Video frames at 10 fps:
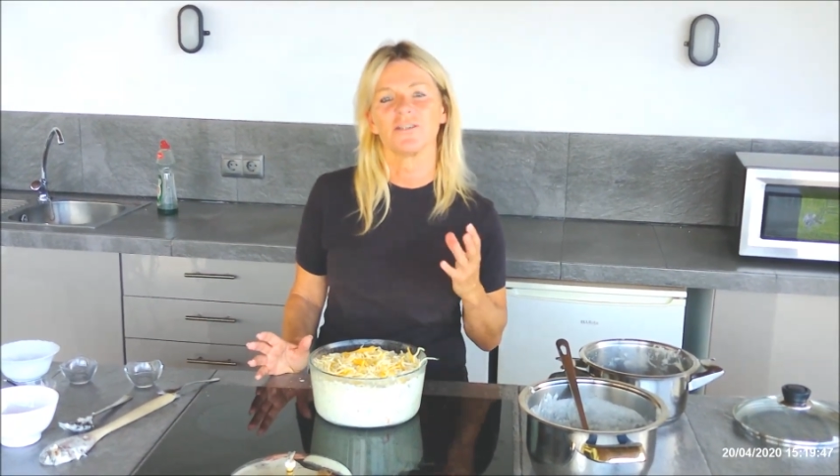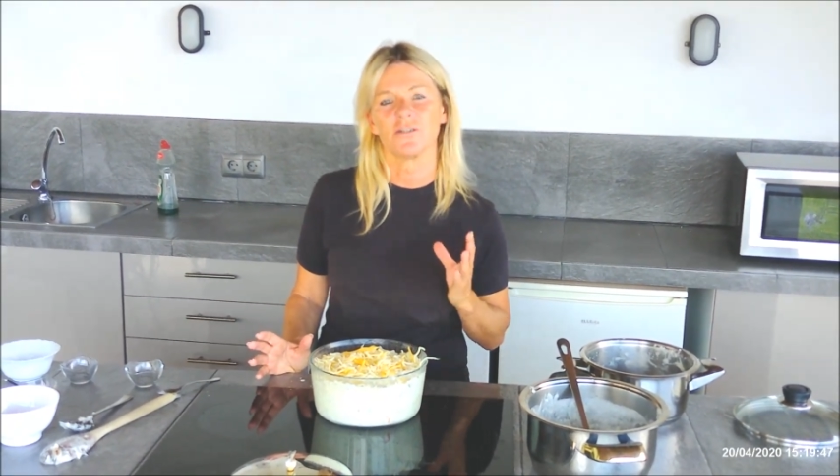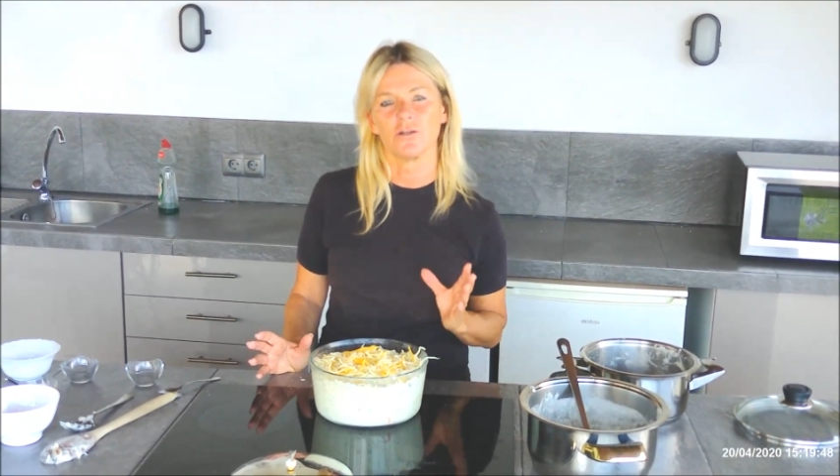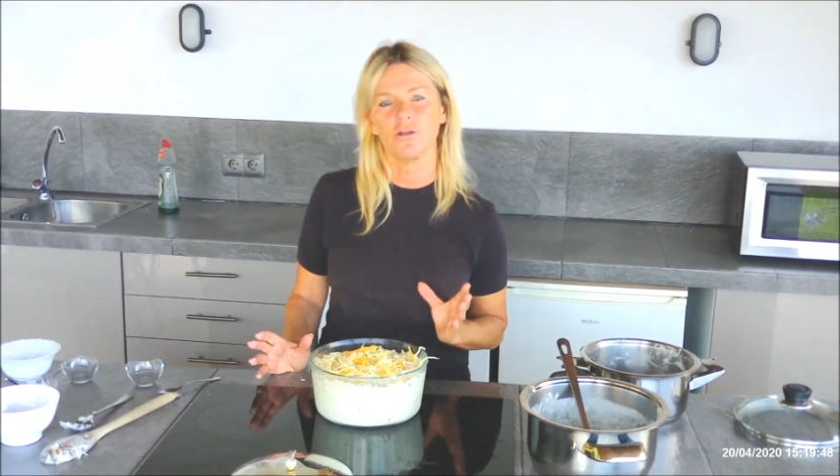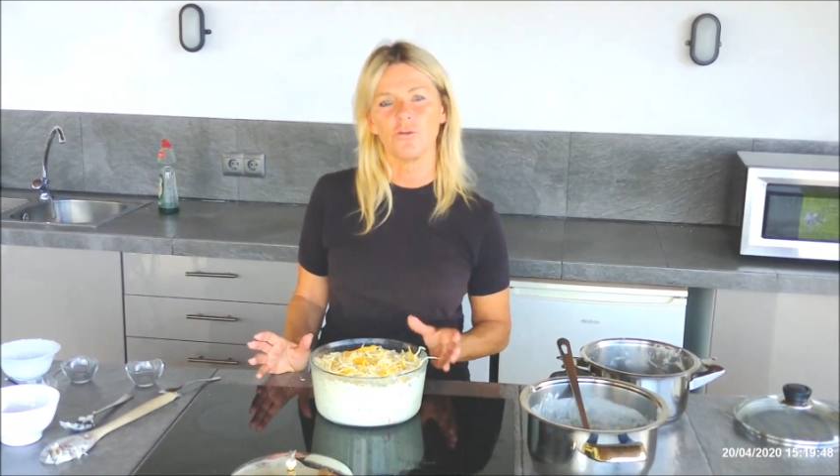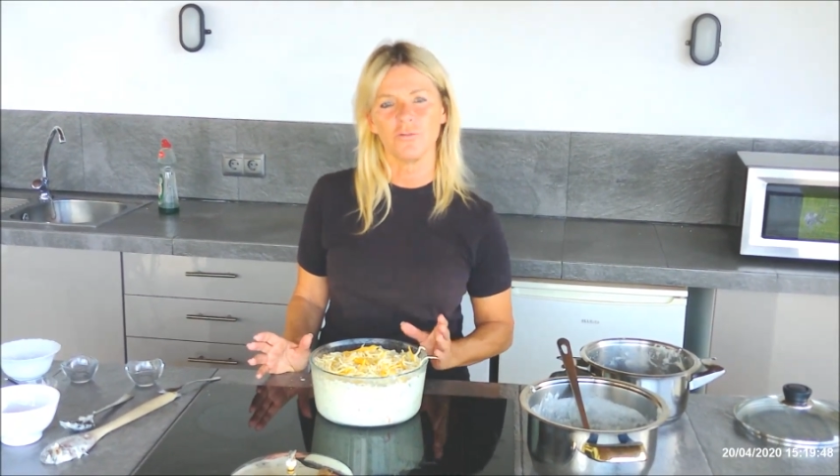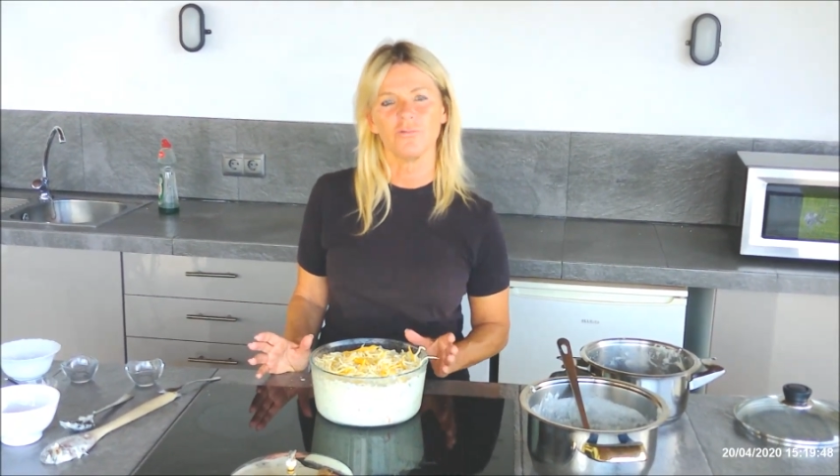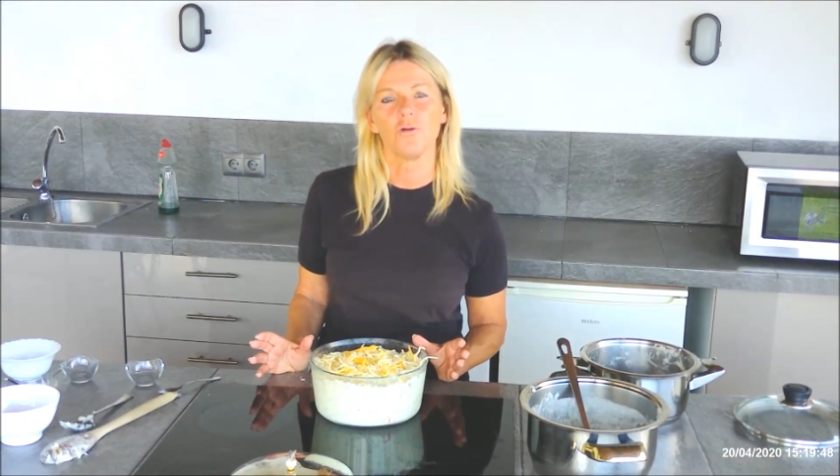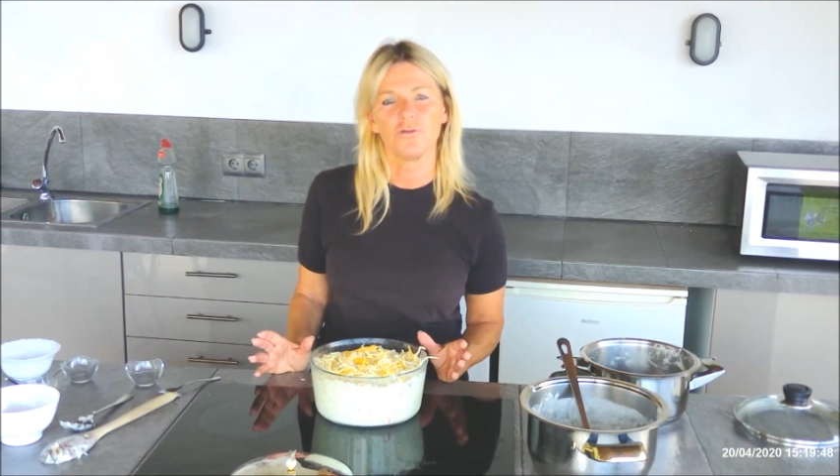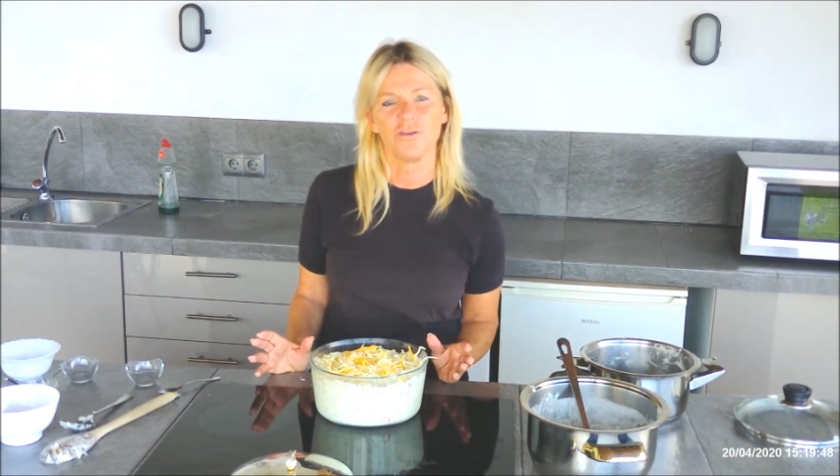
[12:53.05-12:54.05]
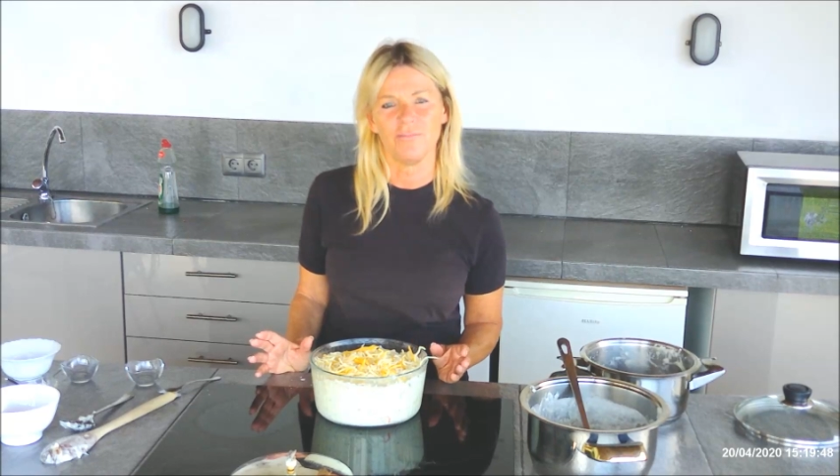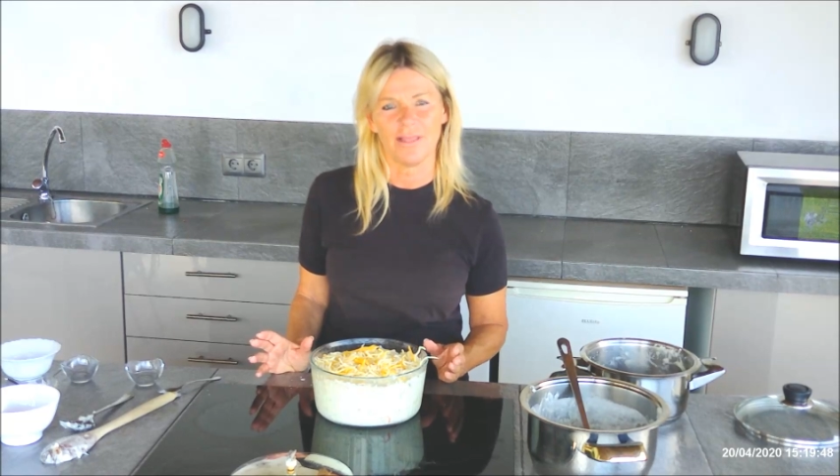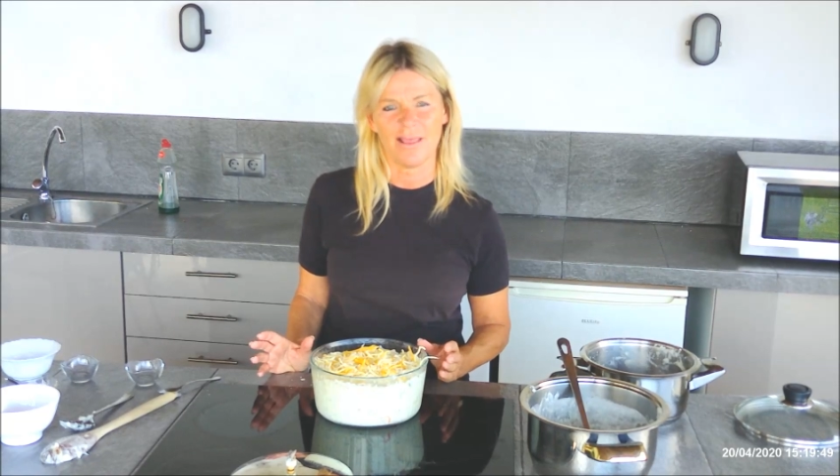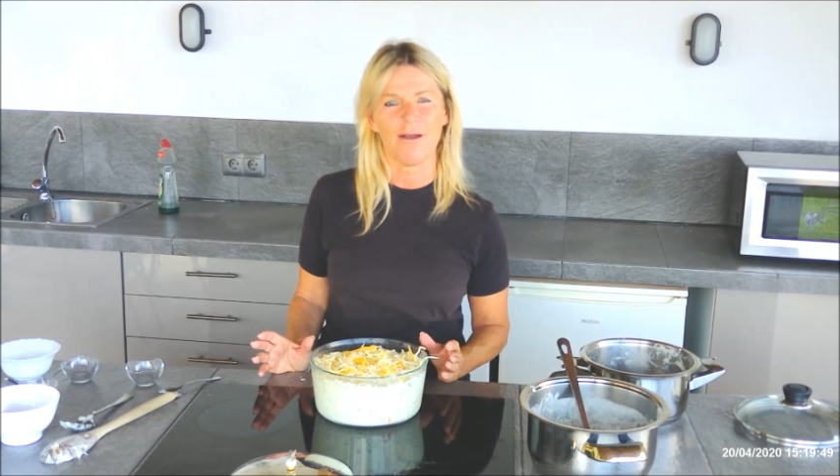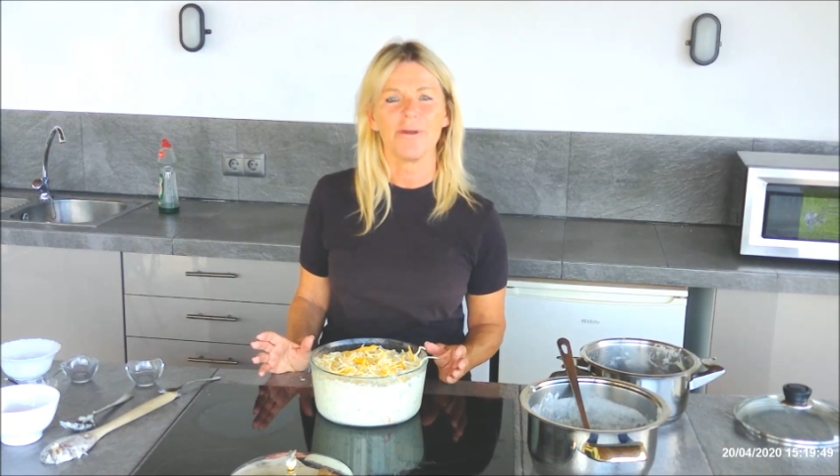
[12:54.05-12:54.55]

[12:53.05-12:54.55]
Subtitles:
there's a lot of volume in there,